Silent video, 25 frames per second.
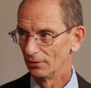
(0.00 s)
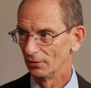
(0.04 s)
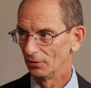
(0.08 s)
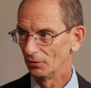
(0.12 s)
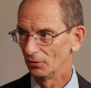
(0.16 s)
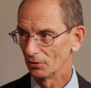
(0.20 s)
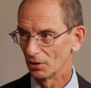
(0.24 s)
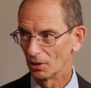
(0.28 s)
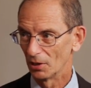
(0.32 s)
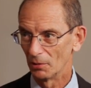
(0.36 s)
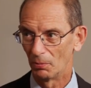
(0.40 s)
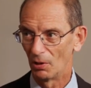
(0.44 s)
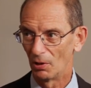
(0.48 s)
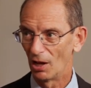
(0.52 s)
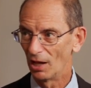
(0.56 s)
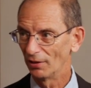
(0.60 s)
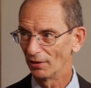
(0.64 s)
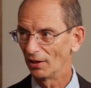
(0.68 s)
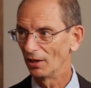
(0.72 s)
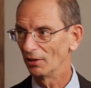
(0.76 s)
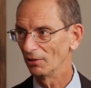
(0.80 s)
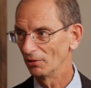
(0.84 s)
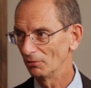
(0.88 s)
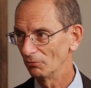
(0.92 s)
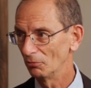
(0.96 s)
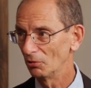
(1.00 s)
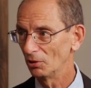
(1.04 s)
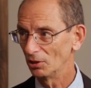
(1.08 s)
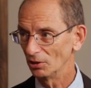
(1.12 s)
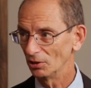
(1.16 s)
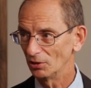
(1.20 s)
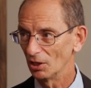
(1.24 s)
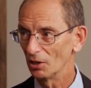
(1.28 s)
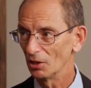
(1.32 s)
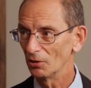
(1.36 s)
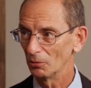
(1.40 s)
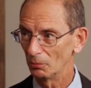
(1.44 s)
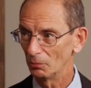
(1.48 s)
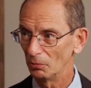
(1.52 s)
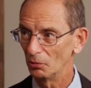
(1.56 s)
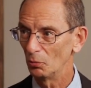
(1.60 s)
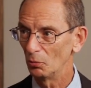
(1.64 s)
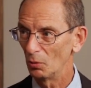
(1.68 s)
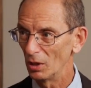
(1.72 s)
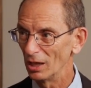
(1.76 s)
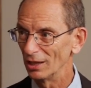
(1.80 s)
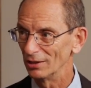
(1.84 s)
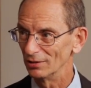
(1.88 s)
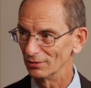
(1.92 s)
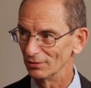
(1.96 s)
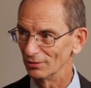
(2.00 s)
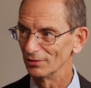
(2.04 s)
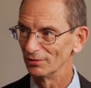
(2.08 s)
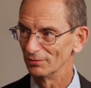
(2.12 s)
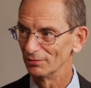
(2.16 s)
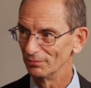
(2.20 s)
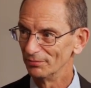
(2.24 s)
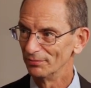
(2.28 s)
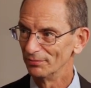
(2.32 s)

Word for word: you could apply that in really terrible ways.